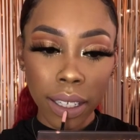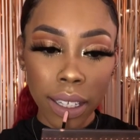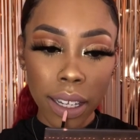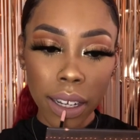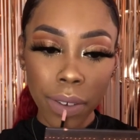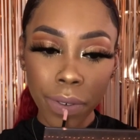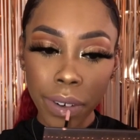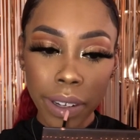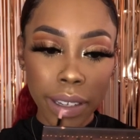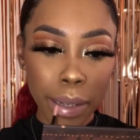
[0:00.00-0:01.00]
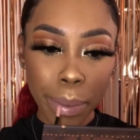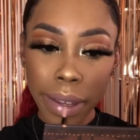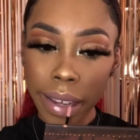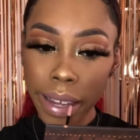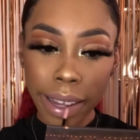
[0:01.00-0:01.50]
It's like a frosty
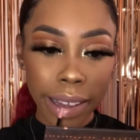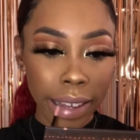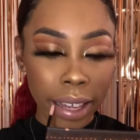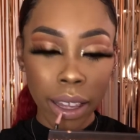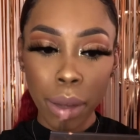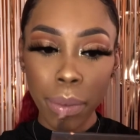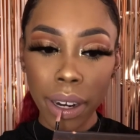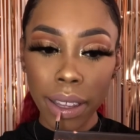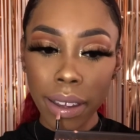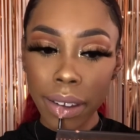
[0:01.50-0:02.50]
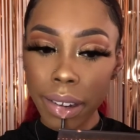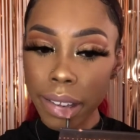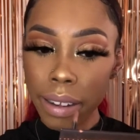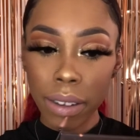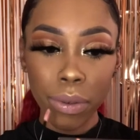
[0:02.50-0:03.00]
pink, but I think it'll
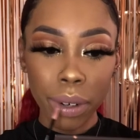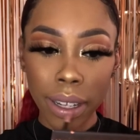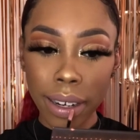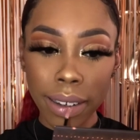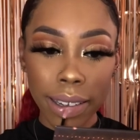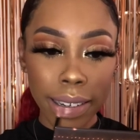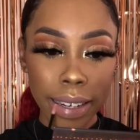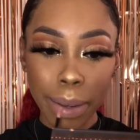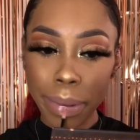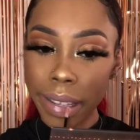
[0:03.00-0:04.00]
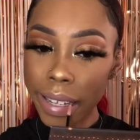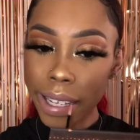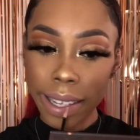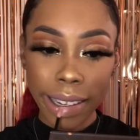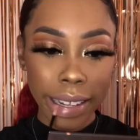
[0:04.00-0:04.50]
look really nice on top of this.